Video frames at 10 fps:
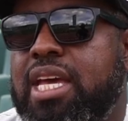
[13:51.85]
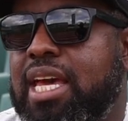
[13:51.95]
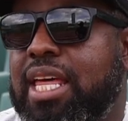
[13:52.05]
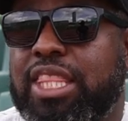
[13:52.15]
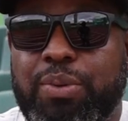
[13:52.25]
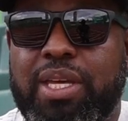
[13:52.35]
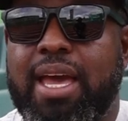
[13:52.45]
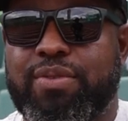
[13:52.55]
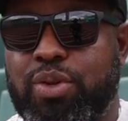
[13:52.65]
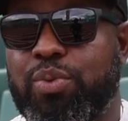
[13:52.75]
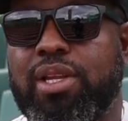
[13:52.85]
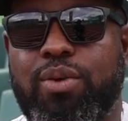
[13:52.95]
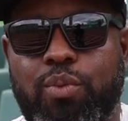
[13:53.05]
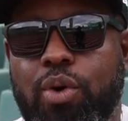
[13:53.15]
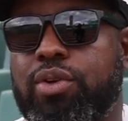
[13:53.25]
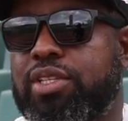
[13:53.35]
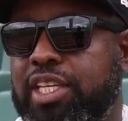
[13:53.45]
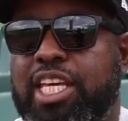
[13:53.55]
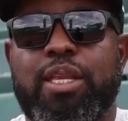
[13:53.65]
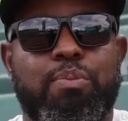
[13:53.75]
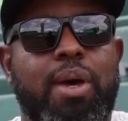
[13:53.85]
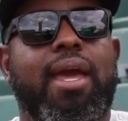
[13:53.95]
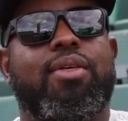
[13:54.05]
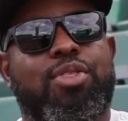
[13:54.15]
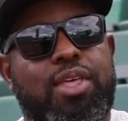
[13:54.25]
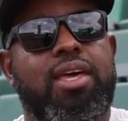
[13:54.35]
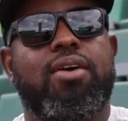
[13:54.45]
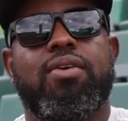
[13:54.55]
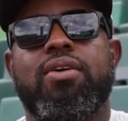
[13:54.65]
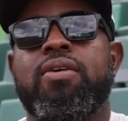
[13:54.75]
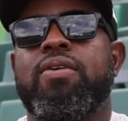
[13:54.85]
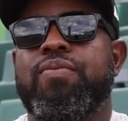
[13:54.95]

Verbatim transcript: And I think we have to really work to get back there yeah.